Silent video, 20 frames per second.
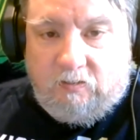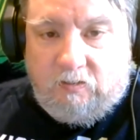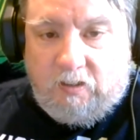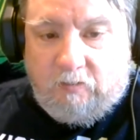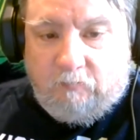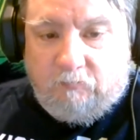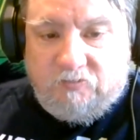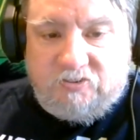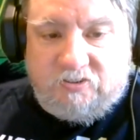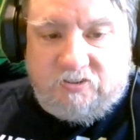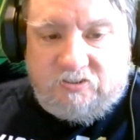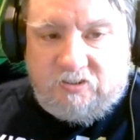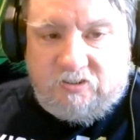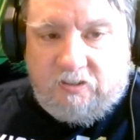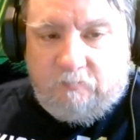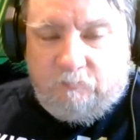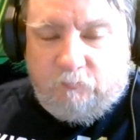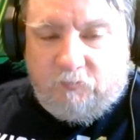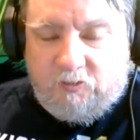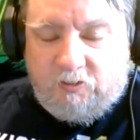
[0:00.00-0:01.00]
it was the
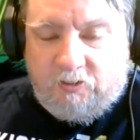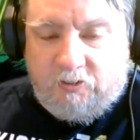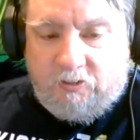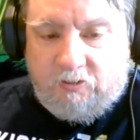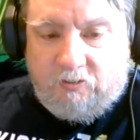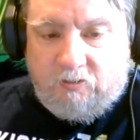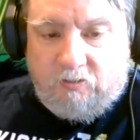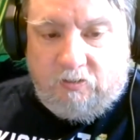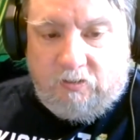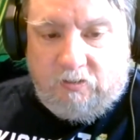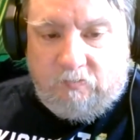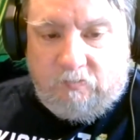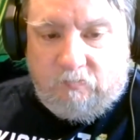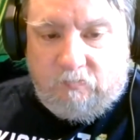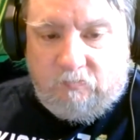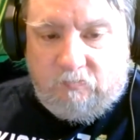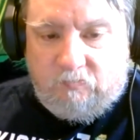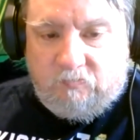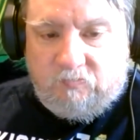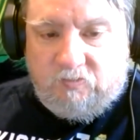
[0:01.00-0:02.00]
same way.
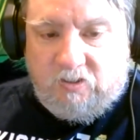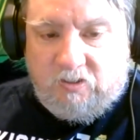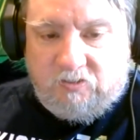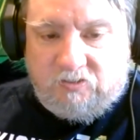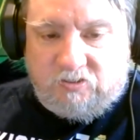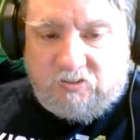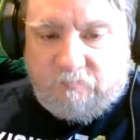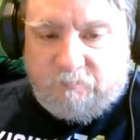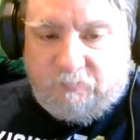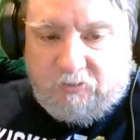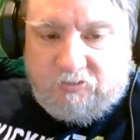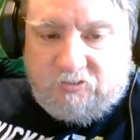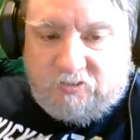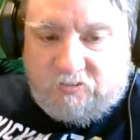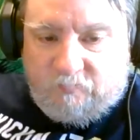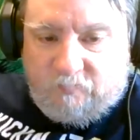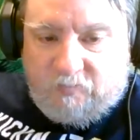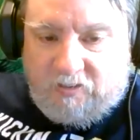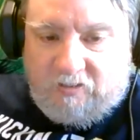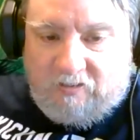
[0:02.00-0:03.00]
It's supposed to
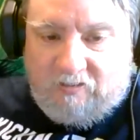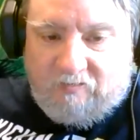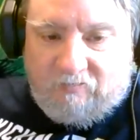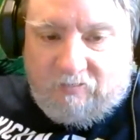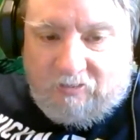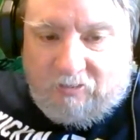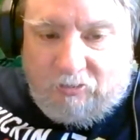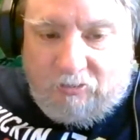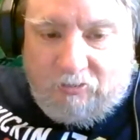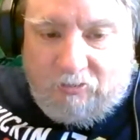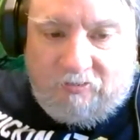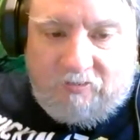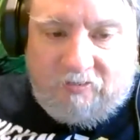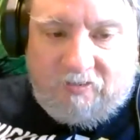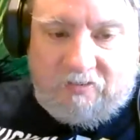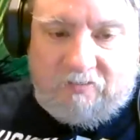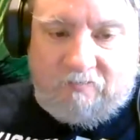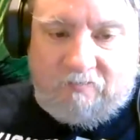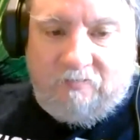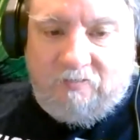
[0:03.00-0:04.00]
be hung and
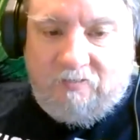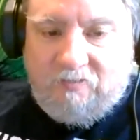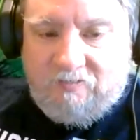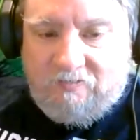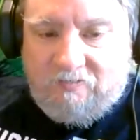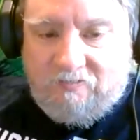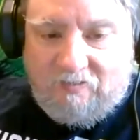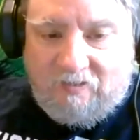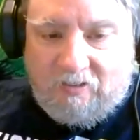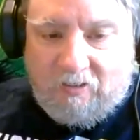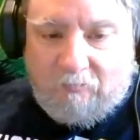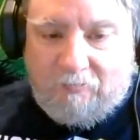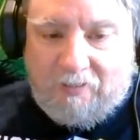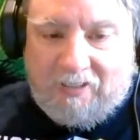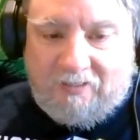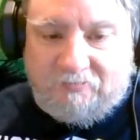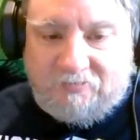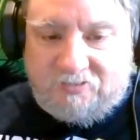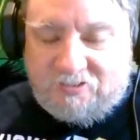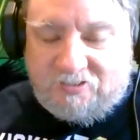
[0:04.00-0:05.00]
then go
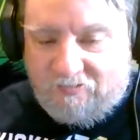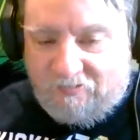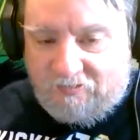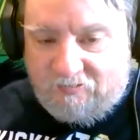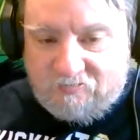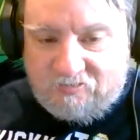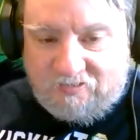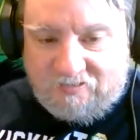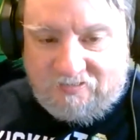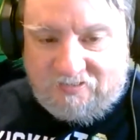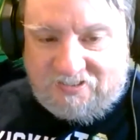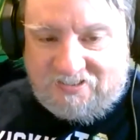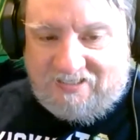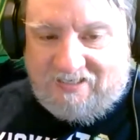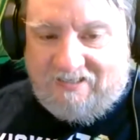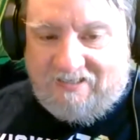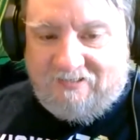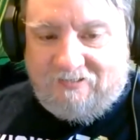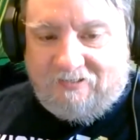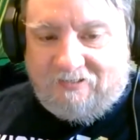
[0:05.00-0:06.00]
out so you can
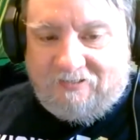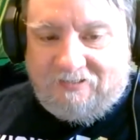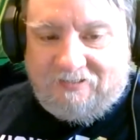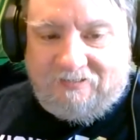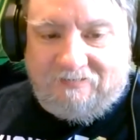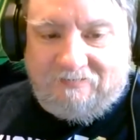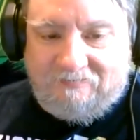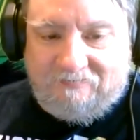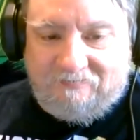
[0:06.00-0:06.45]
stand on it,